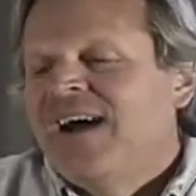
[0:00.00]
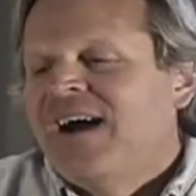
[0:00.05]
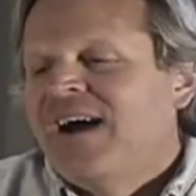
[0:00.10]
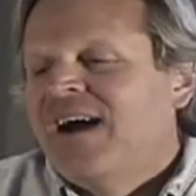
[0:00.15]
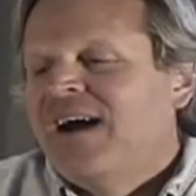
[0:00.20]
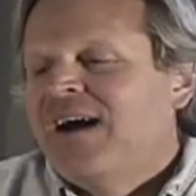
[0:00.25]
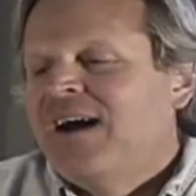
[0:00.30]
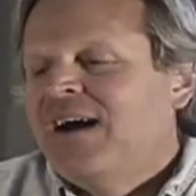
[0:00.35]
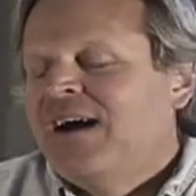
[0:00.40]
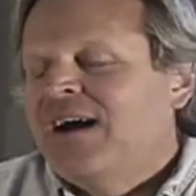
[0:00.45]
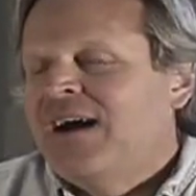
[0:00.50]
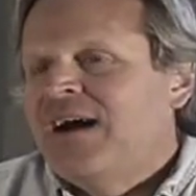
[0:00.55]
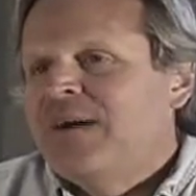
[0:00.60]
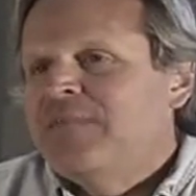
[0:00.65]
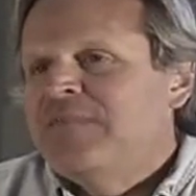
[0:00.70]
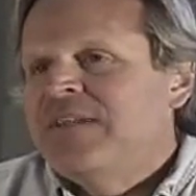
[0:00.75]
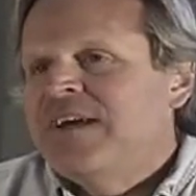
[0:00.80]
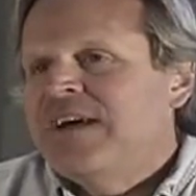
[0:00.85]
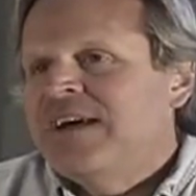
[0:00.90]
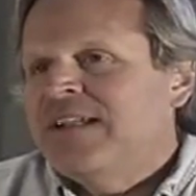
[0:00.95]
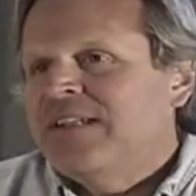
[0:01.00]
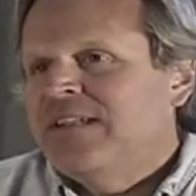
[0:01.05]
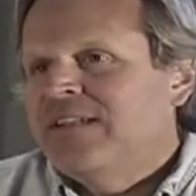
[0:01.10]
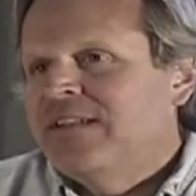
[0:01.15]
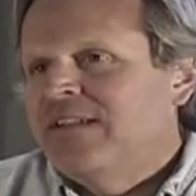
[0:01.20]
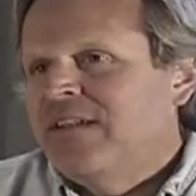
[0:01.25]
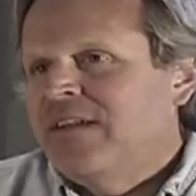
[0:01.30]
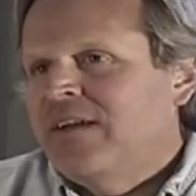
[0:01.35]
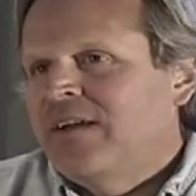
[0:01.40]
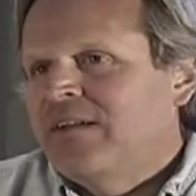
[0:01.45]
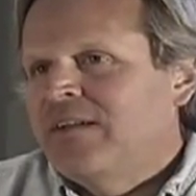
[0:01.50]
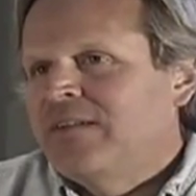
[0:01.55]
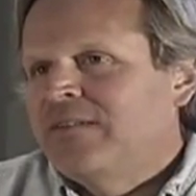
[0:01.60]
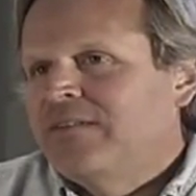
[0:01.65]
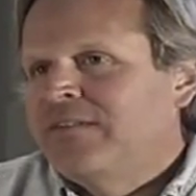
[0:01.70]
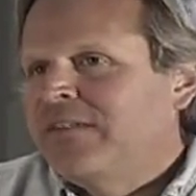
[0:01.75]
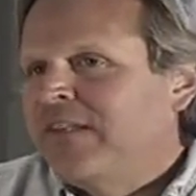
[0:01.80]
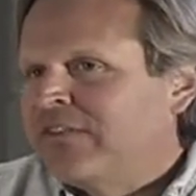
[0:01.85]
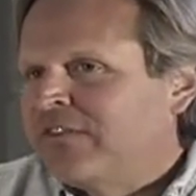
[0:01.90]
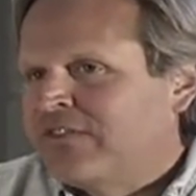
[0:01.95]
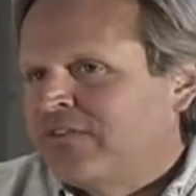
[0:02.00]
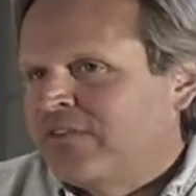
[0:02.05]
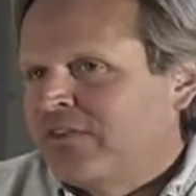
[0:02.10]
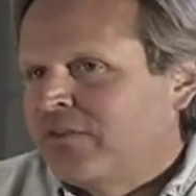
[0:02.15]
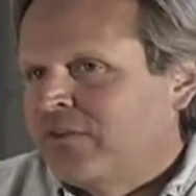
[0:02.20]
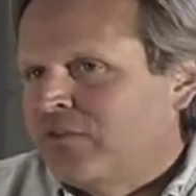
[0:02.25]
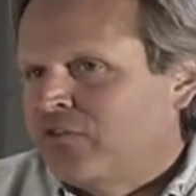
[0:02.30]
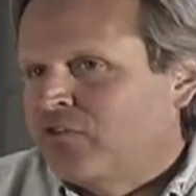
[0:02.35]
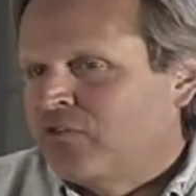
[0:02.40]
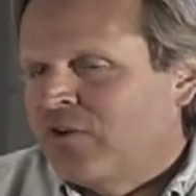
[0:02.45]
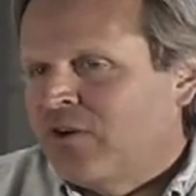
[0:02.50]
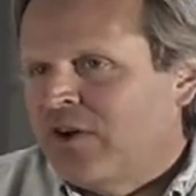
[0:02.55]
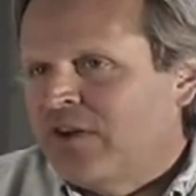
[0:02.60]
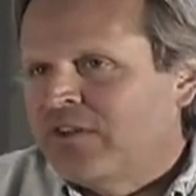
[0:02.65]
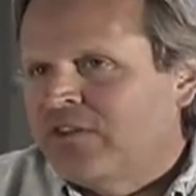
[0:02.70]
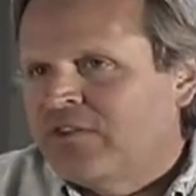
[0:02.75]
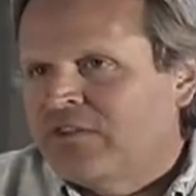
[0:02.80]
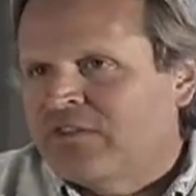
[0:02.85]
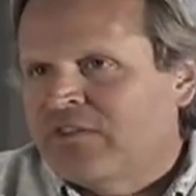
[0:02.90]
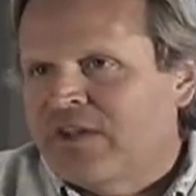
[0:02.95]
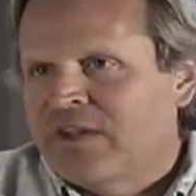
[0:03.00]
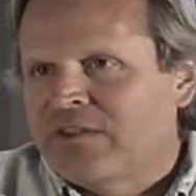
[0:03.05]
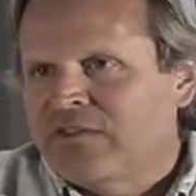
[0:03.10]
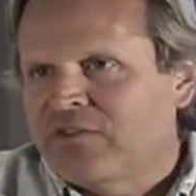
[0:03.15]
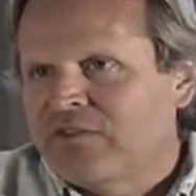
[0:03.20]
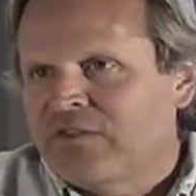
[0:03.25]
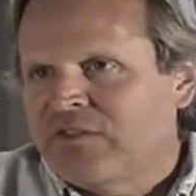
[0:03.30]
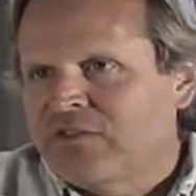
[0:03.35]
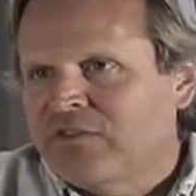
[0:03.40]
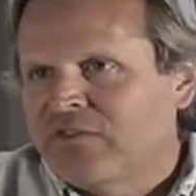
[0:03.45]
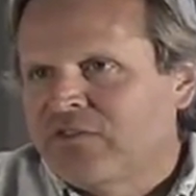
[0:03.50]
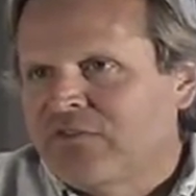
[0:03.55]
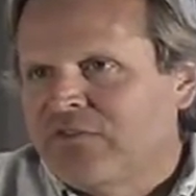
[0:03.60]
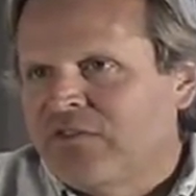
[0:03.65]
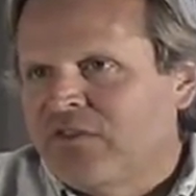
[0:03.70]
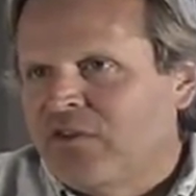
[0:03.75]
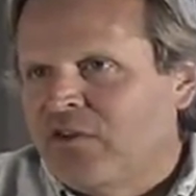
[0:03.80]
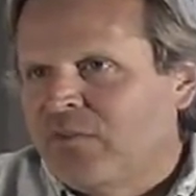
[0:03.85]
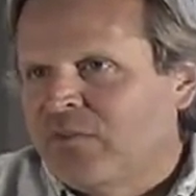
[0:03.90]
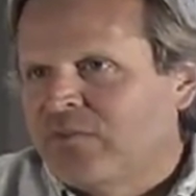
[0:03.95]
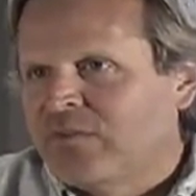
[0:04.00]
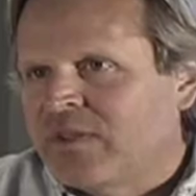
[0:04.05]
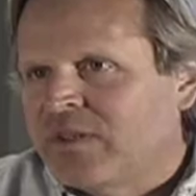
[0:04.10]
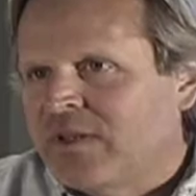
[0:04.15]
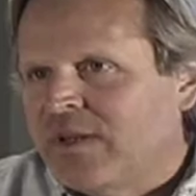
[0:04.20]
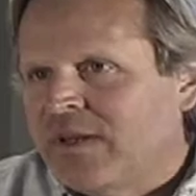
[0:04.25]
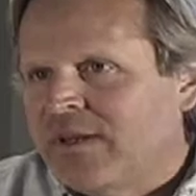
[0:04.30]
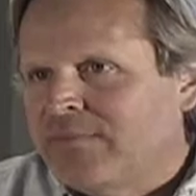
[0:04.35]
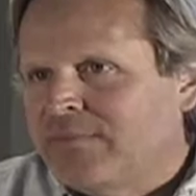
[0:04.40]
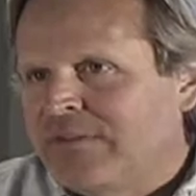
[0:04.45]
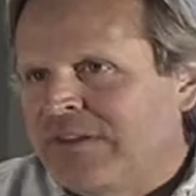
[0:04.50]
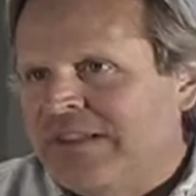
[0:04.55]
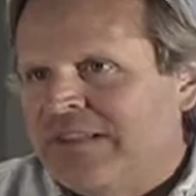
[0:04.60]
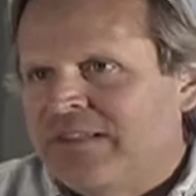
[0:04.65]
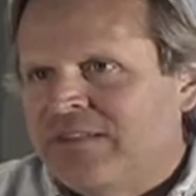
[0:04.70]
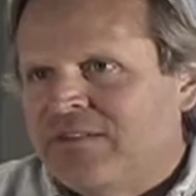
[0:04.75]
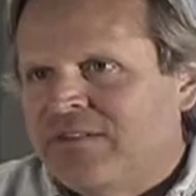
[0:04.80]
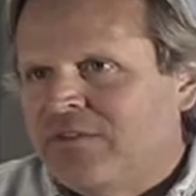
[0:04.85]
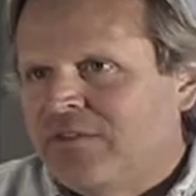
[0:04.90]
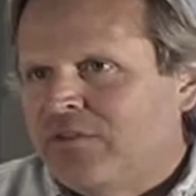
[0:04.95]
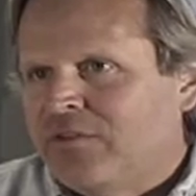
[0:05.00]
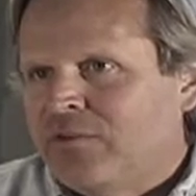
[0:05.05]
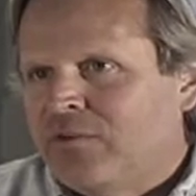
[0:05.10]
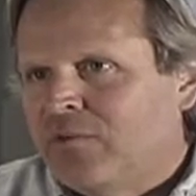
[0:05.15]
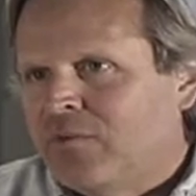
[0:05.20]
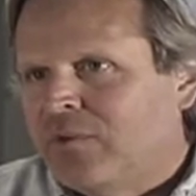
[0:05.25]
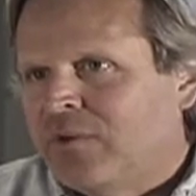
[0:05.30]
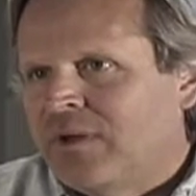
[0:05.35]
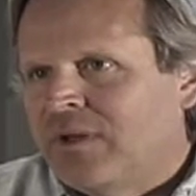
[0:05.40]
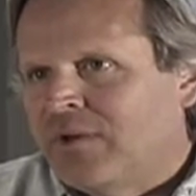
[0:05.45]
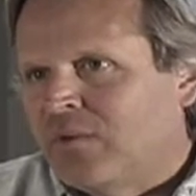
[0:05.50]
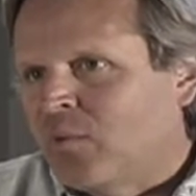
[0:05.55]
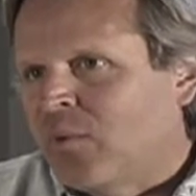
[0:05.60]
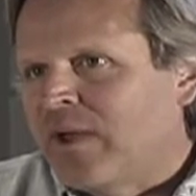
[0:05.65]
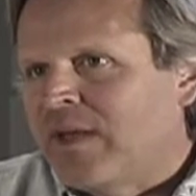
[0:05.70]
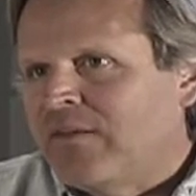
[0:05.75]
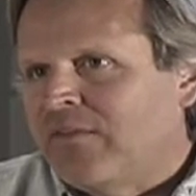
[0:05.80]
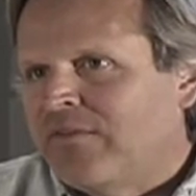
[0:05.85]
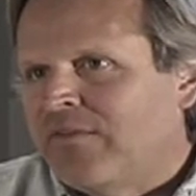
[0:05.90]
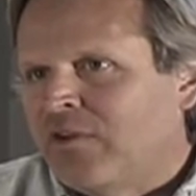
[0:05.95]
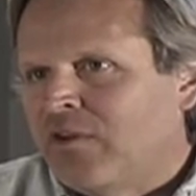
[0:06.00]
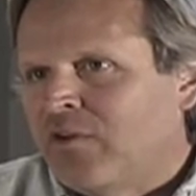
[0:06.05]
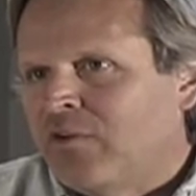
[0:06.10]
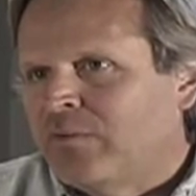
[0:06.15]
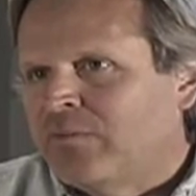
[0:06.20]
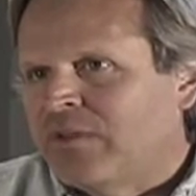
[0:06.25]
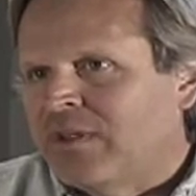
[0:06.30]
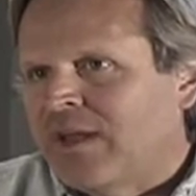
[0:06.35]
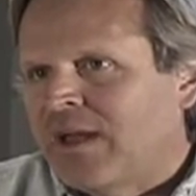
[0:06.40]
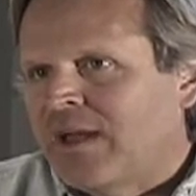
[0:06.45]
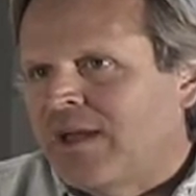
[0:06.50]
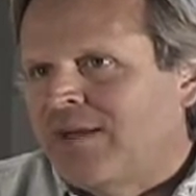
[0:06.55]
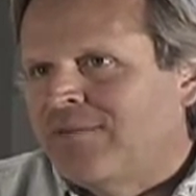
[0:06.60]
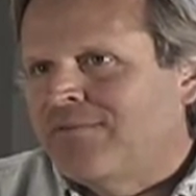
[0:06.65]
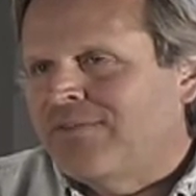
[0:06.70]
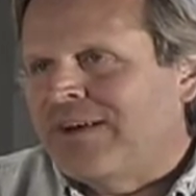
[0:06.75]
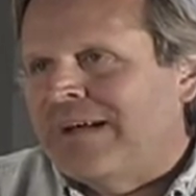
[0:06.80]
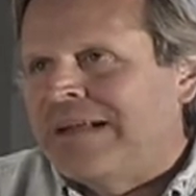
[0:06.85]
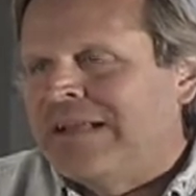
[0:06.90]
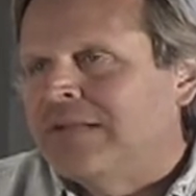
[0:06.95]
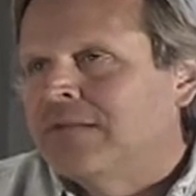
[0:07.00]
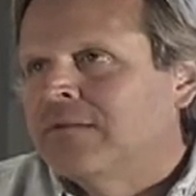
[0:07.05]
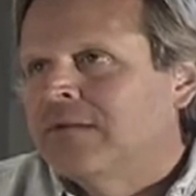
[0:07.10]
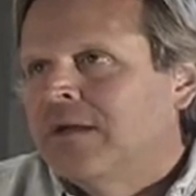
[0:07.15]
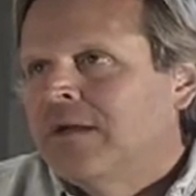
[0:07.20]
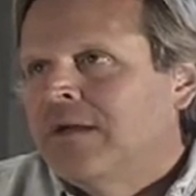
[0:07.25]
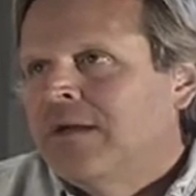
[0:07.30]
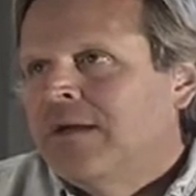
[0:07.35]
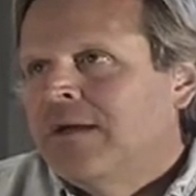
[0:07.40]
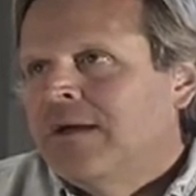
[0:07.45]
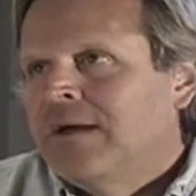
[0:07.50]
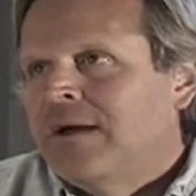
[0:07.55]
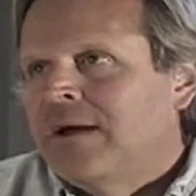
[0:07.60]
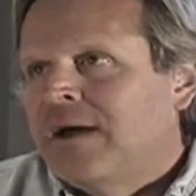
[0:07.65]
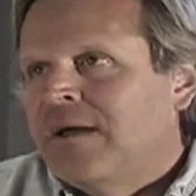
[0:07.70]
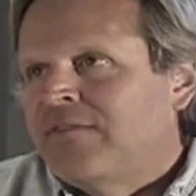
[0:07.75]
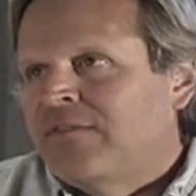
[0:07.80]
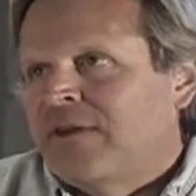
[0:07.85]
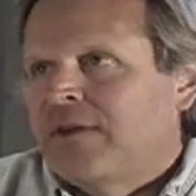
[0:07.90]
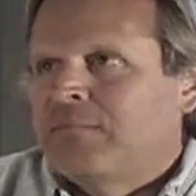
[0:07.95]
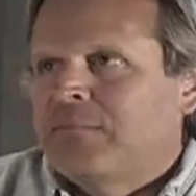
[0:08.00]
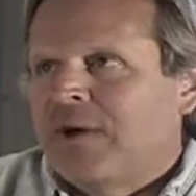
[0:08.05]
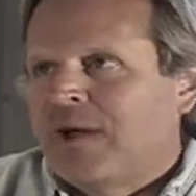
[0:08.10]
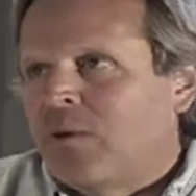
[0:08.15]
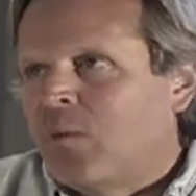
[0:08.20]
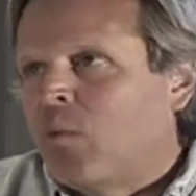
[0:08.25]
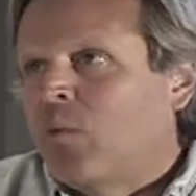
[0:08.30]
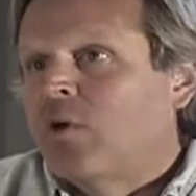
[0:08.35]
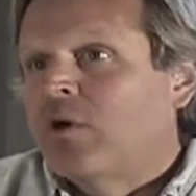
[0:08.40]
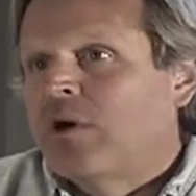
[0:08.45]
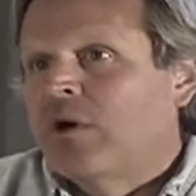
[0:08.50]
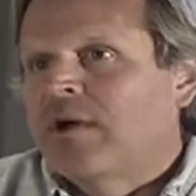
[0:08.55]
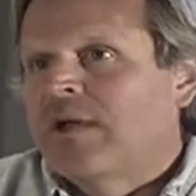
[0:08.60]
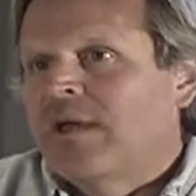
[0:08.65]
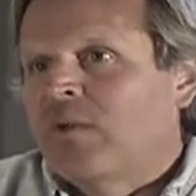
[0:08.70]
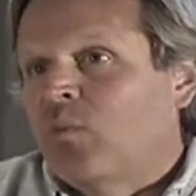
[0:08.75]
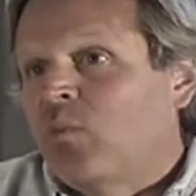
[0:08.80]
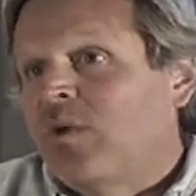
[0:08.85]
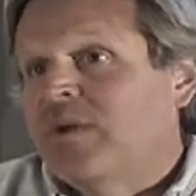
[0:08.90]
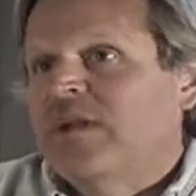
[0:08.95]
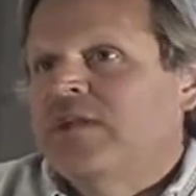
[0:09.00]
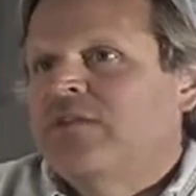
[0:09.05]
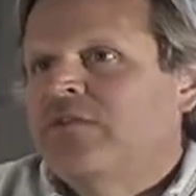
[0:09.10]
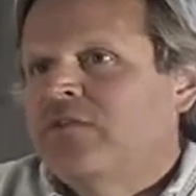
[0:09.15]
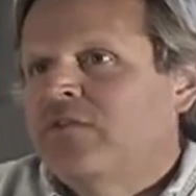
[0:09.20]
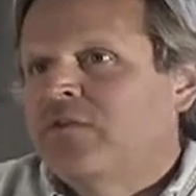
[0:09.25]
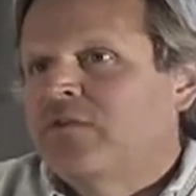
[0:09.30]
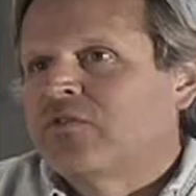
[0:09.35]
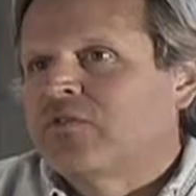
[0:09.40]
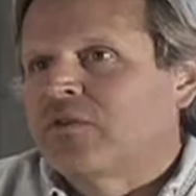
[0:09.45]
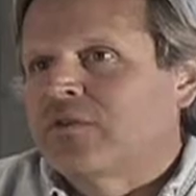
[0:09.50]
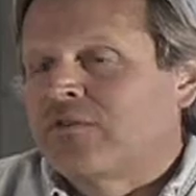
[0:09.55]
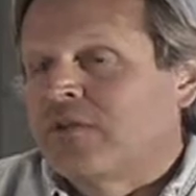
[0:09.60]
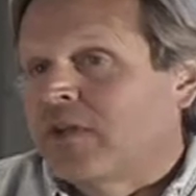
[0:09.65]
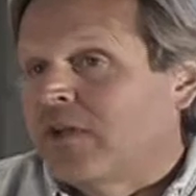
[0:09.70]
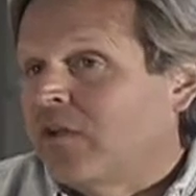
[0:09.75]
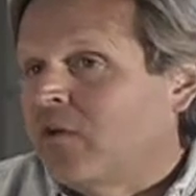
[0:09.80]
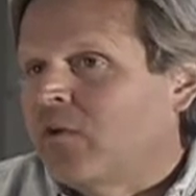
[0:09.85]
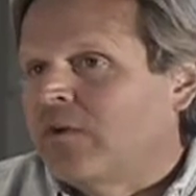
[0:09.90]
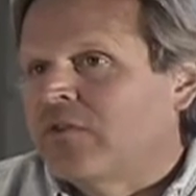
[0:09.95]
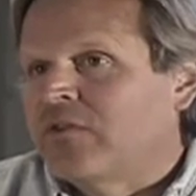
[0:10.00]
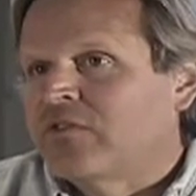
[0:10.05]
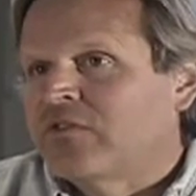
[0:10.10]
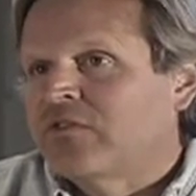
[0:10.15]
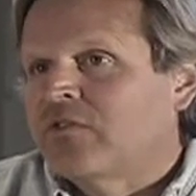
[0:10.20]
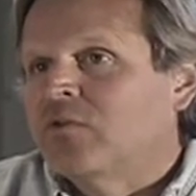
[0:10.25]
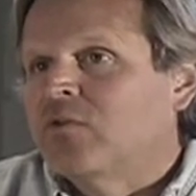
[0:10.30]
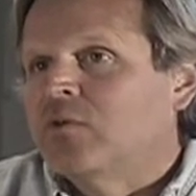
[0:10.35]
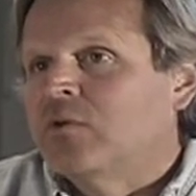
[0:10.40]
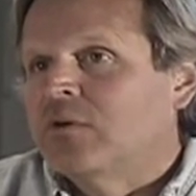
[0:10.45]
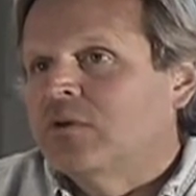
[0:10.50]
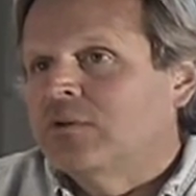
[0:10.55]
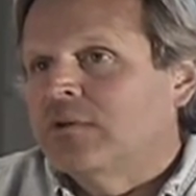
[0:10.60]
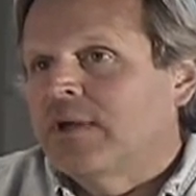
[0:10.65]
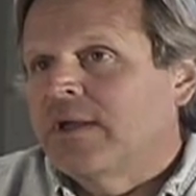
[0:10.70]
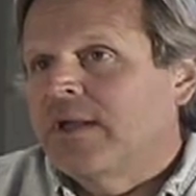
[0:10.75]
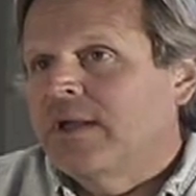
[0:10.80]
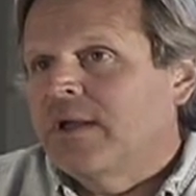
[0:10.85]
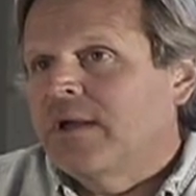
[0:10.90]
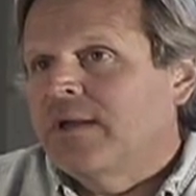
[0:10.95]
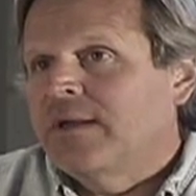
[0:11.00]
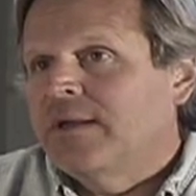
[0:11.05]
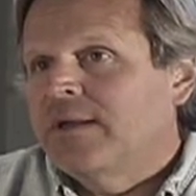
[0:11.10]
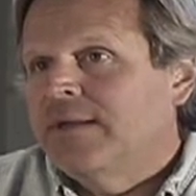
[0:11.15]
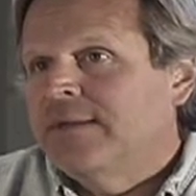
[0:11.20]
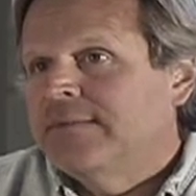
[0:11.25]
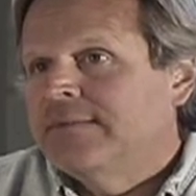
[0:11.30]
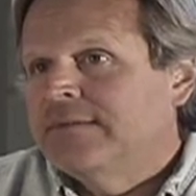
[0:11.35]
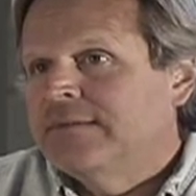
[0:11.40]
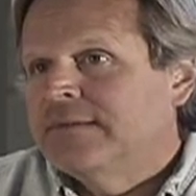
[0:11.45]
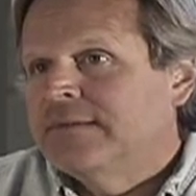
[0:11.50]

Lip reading: I'm not necessarily drawn to science fiction films. I tend to do an array of films, and I find my work and what I do sort of like going to school. I